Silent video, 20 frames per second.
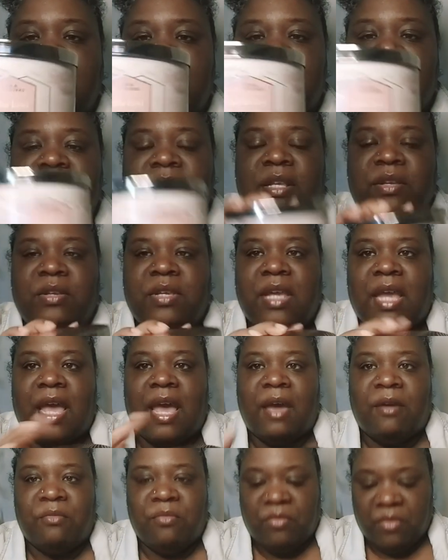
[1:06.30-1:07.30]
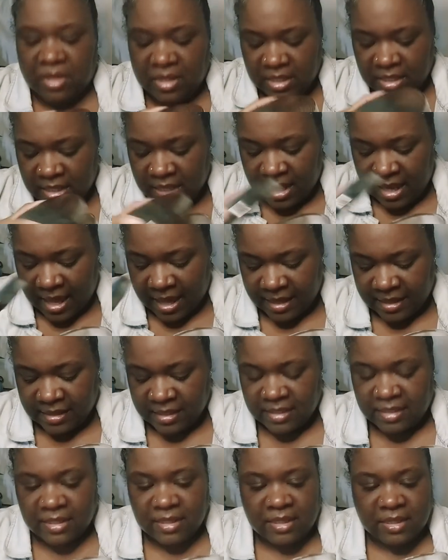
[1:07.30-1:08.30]
So, yeah, I really
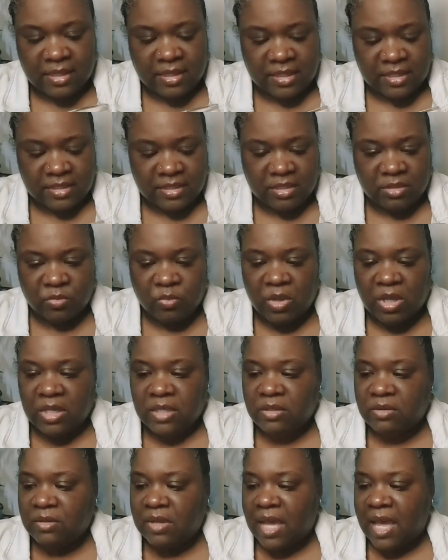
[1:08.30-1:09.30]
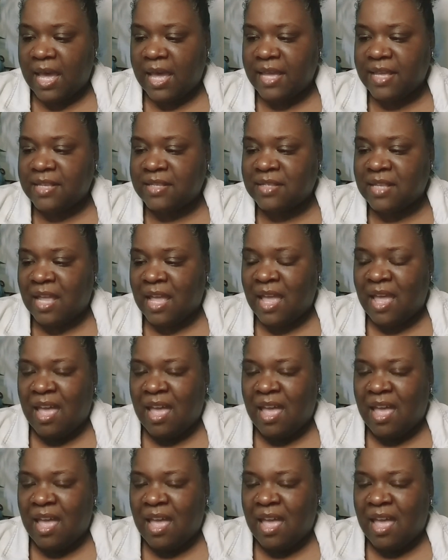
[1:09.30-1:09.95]
liked it, this one, you guys.